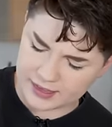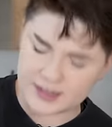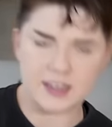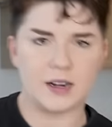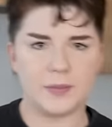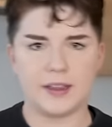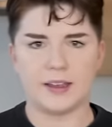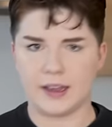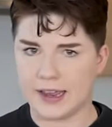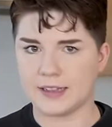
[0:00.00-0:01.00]
this is gonna
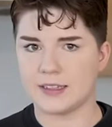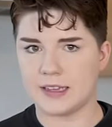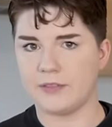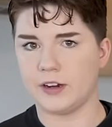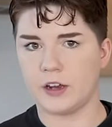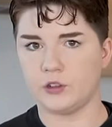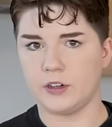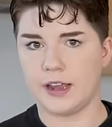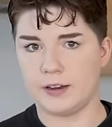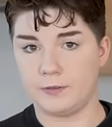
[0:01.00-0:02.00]
be, again,
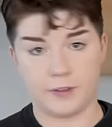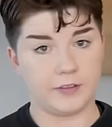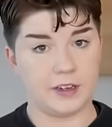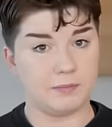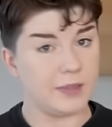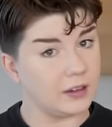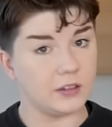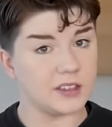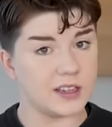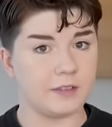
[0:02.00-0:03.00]
750
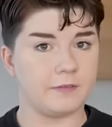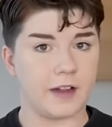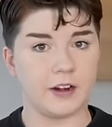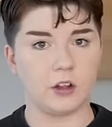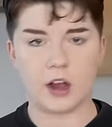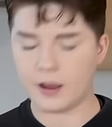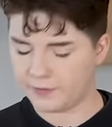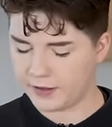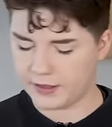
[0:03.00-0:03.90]
mils of final coffee.